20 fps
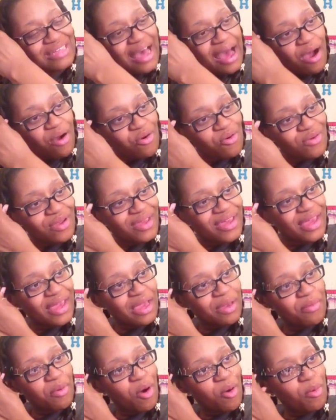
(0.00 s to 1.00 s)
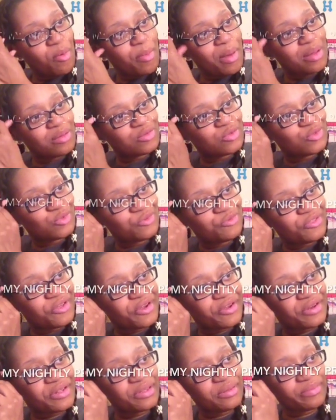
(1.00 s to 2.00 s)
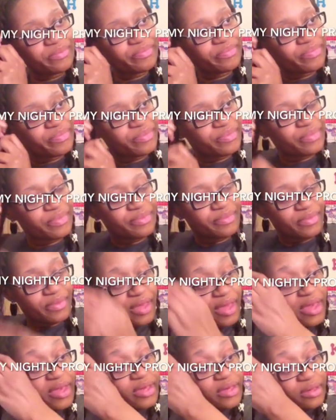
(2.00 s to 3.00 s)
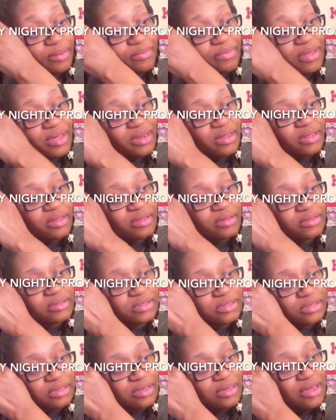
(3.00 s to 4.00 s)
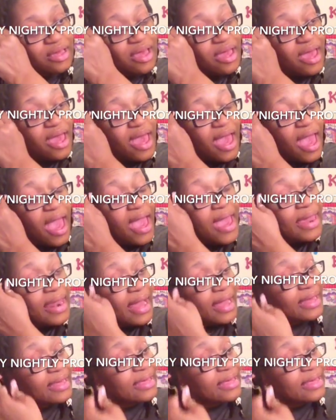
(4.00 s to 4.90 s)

out, came home about 2.30 a.m. that is. And I